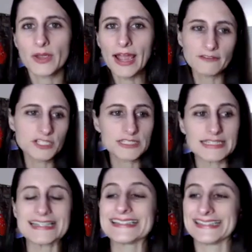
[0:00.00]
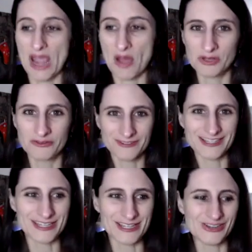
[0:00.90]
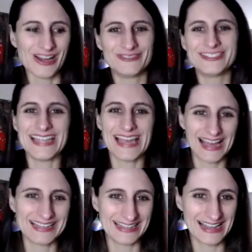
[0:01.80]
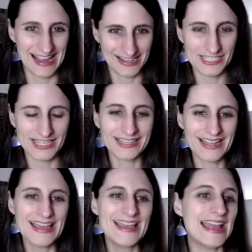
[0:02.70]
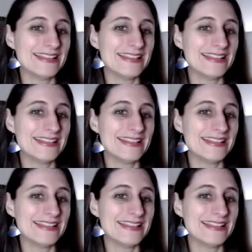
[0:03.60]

So I have just an example for you of DAD in action,